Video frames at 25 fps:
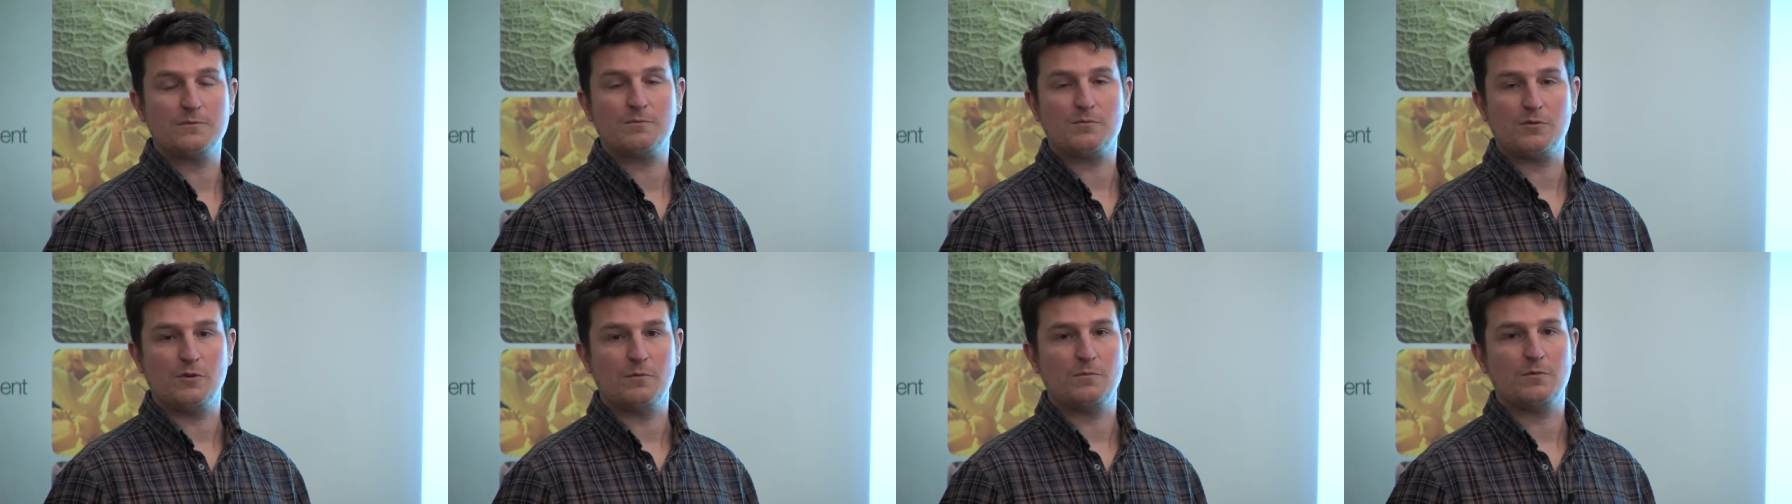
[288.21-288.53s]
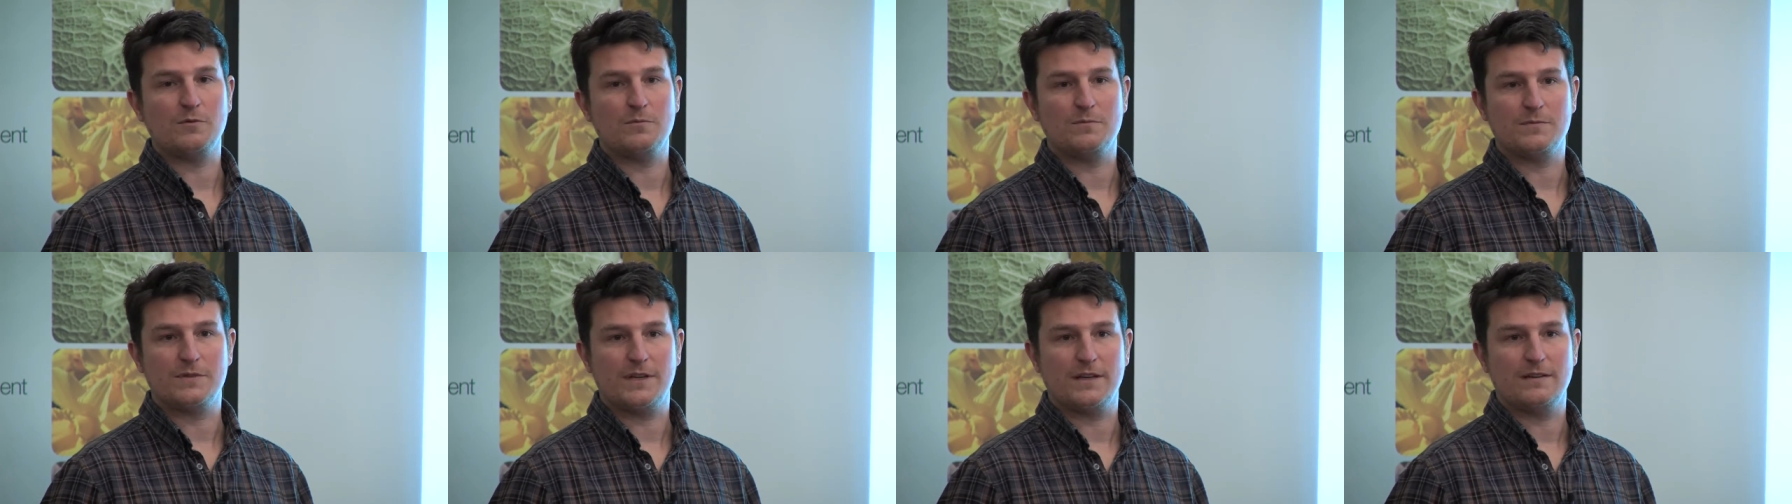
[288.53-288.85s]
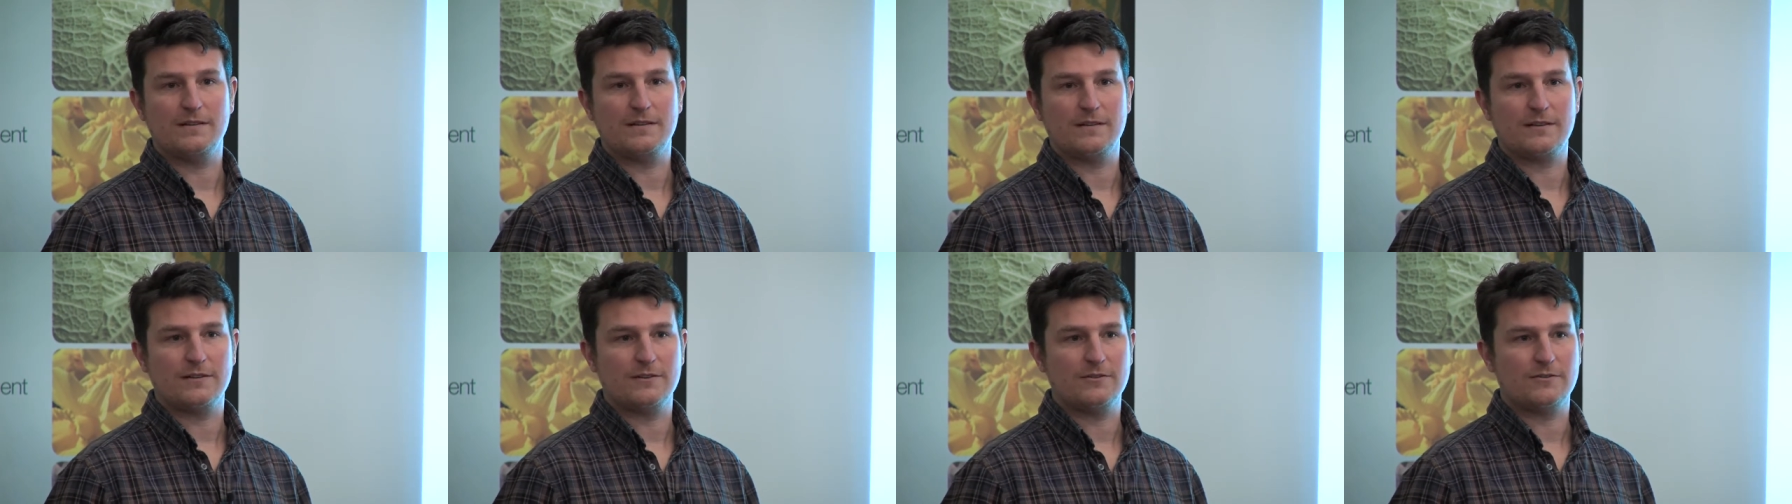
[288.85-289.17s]
problems
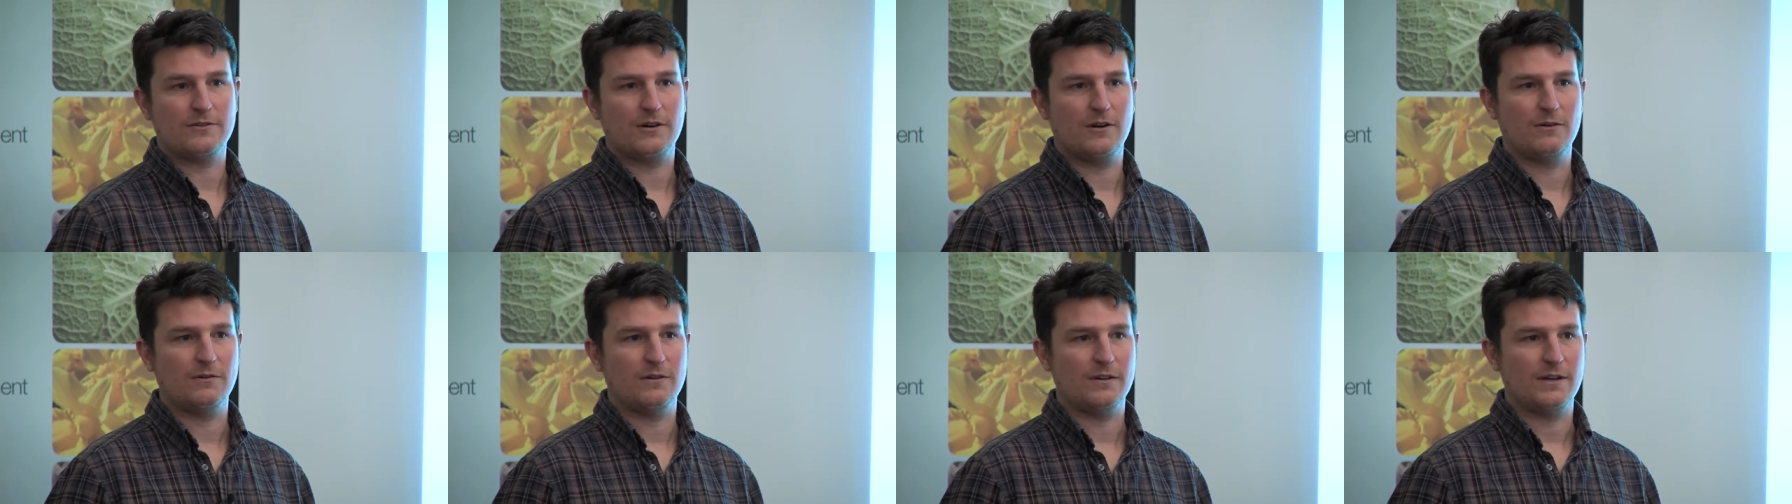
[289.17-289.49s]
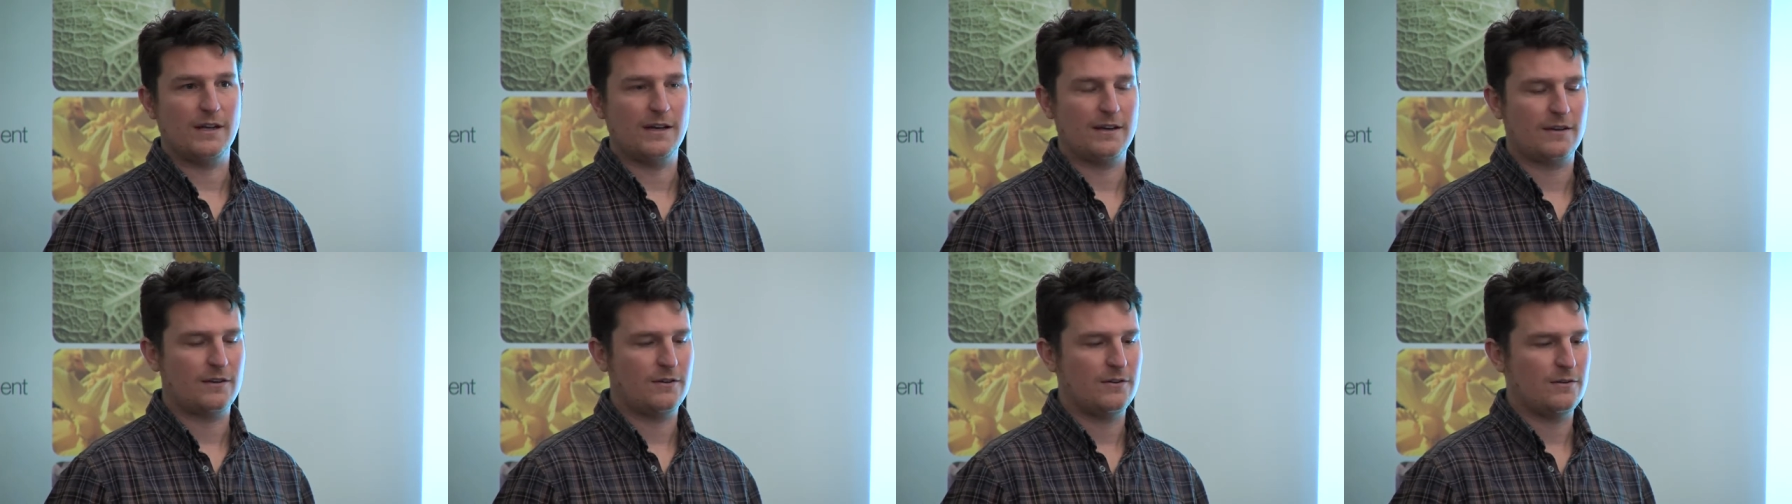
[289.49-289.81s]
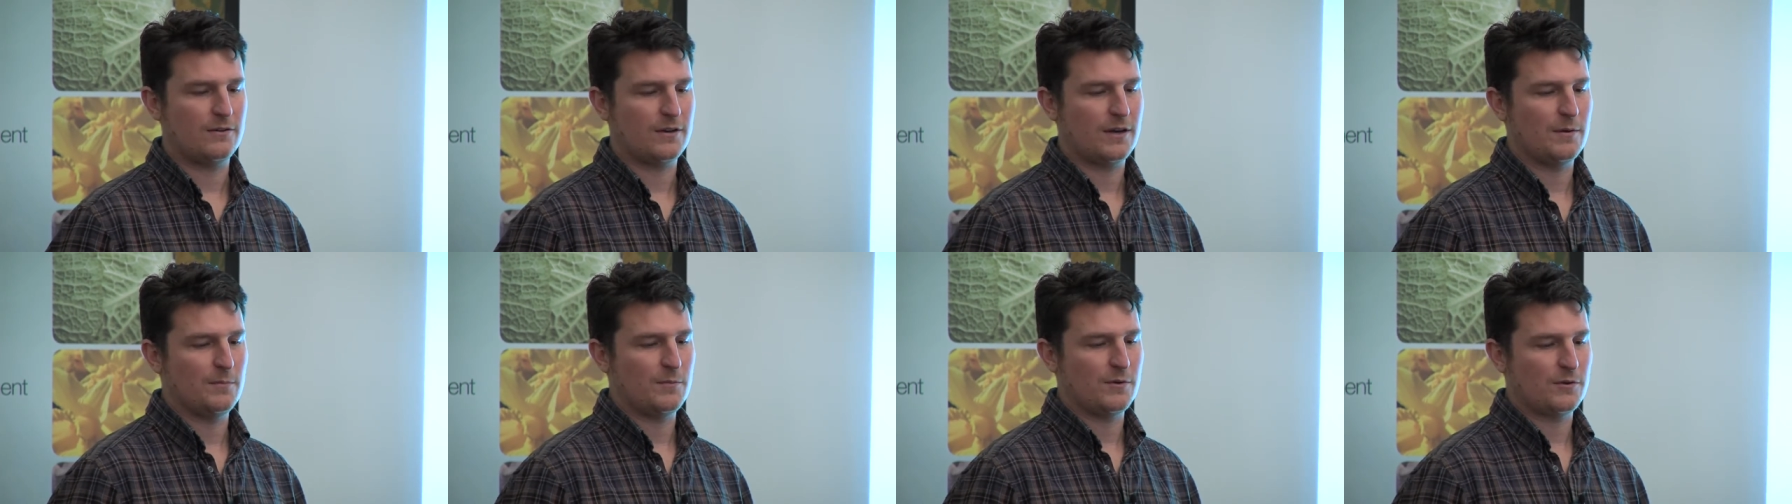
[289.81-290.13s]
under control in our
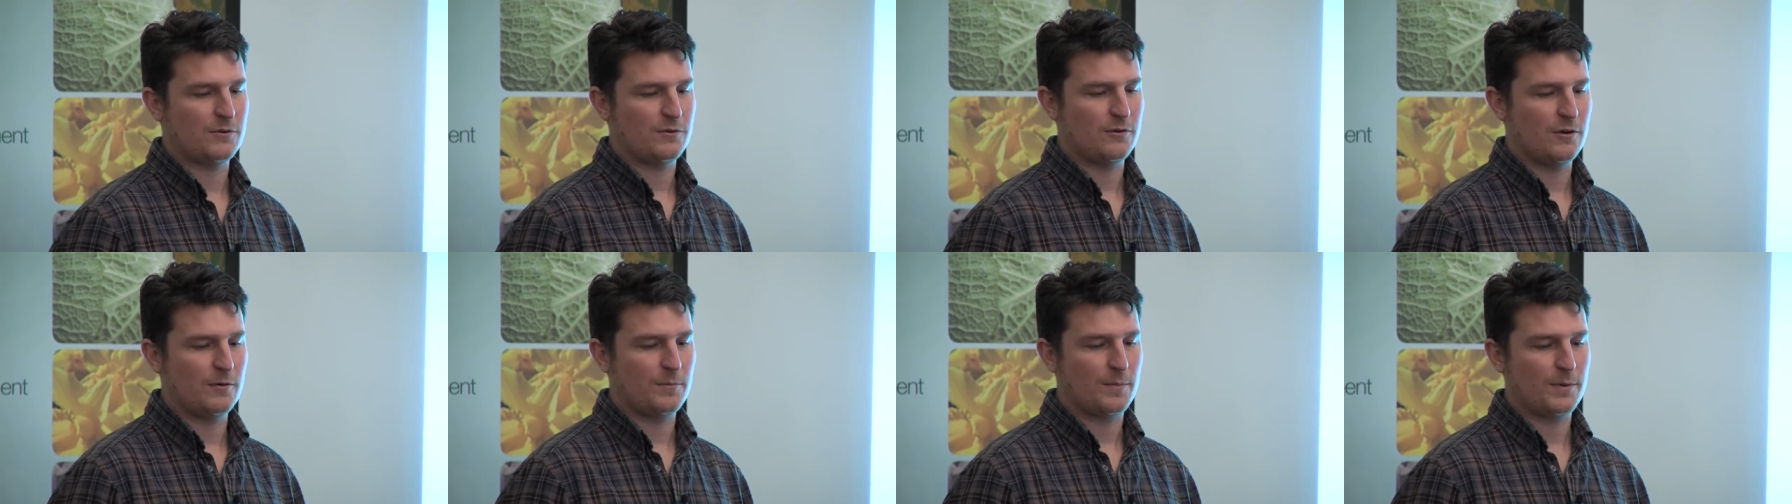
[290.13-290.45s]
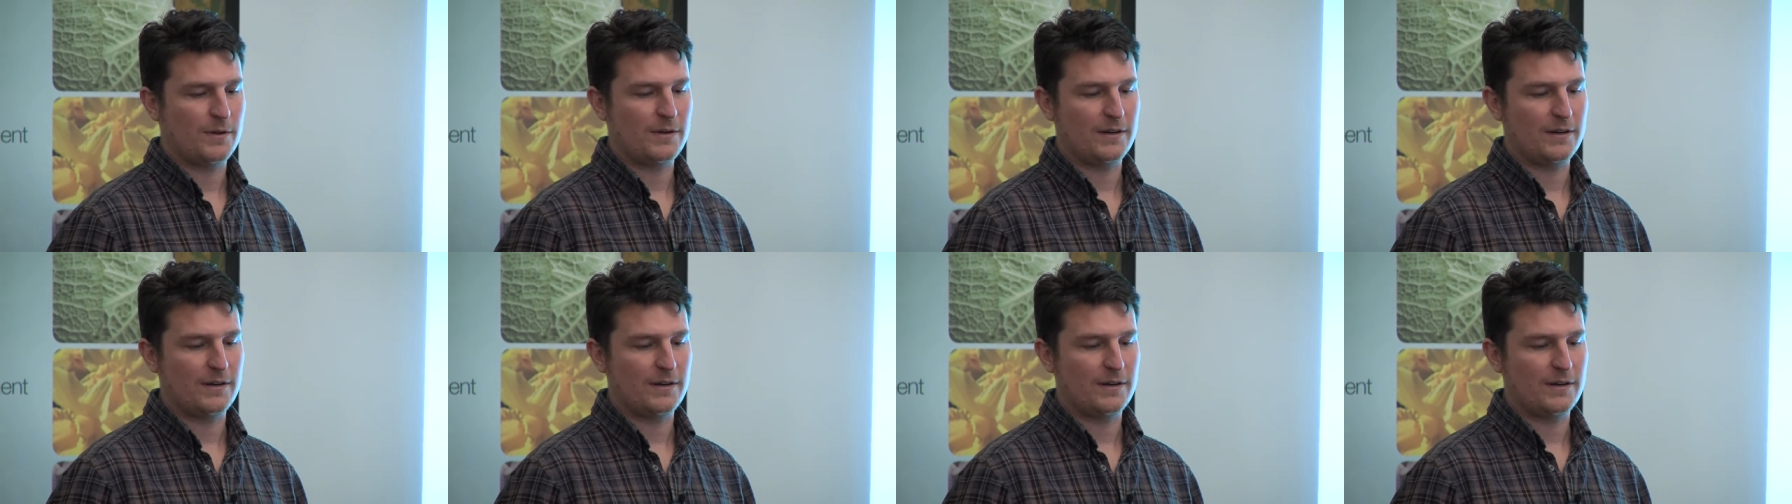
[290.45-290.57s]
cucumber crop.